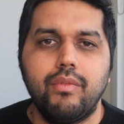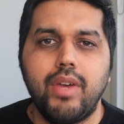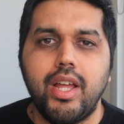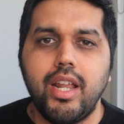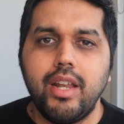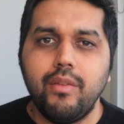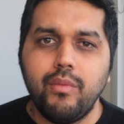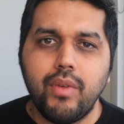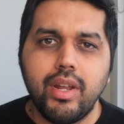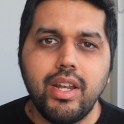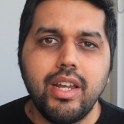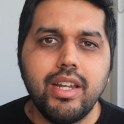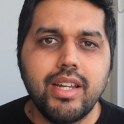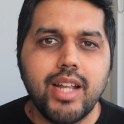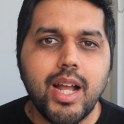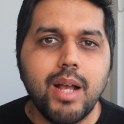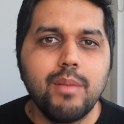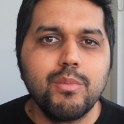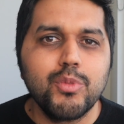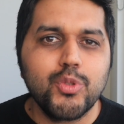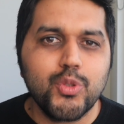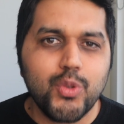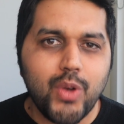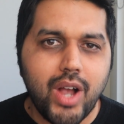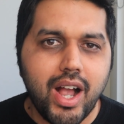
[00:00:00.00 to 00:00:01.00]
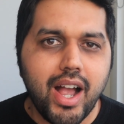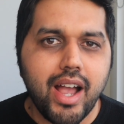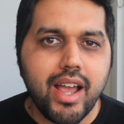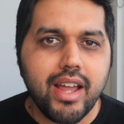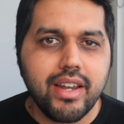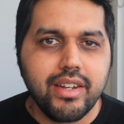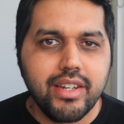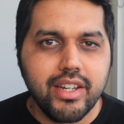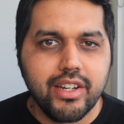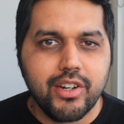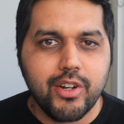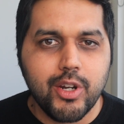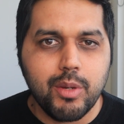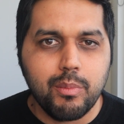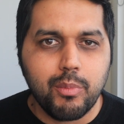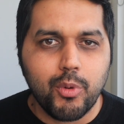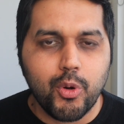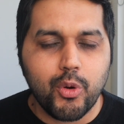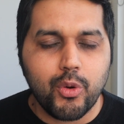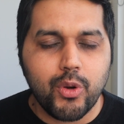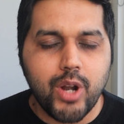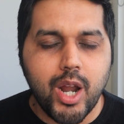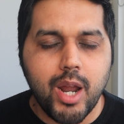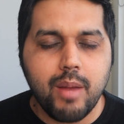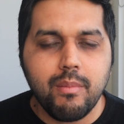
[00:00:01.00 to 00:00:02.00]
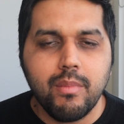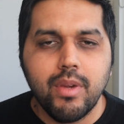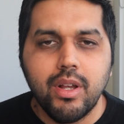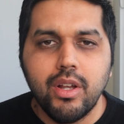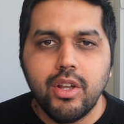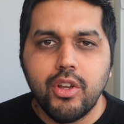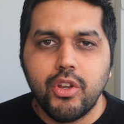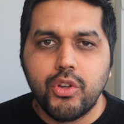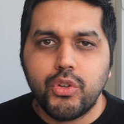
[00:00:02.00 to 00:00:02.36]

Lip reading: And when it comes to higher degree program,